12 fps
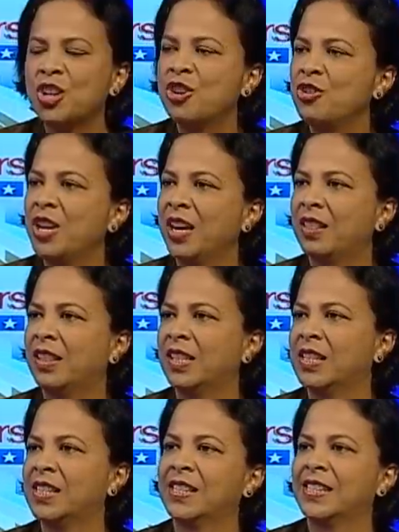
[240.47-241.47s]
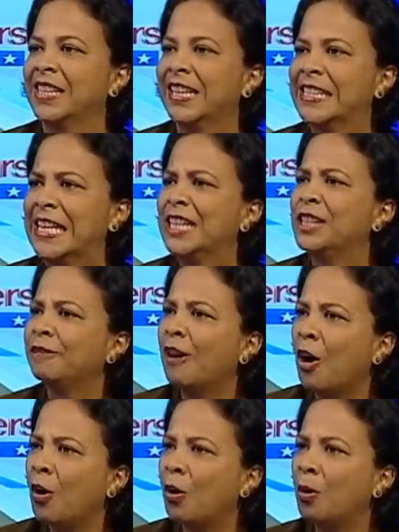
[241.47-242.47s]
create this sense of
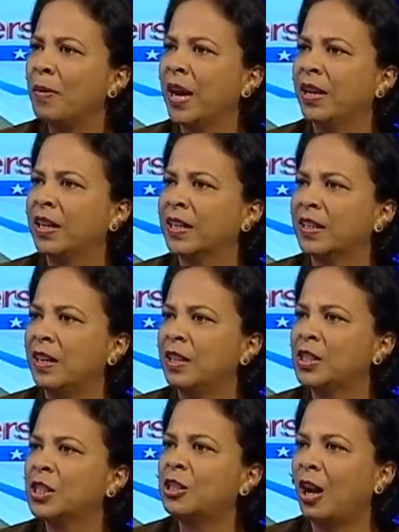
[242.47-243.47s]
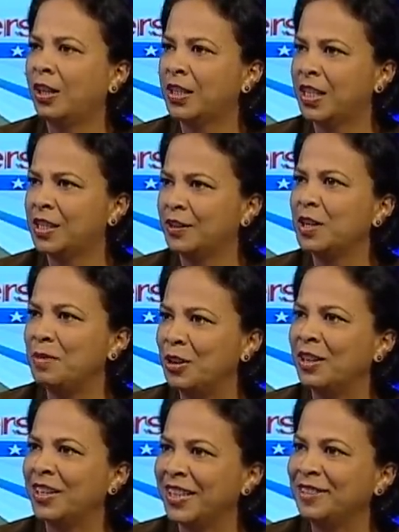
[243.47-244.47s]
home and a solid sense of
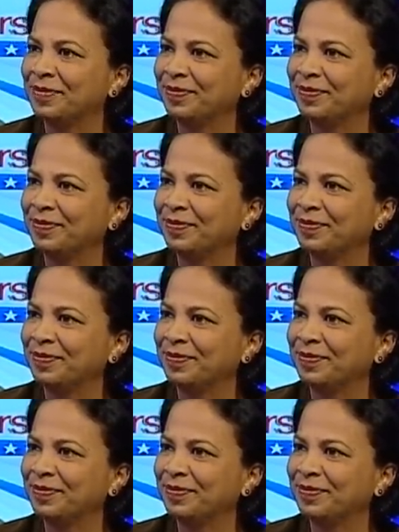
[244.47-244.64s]
community.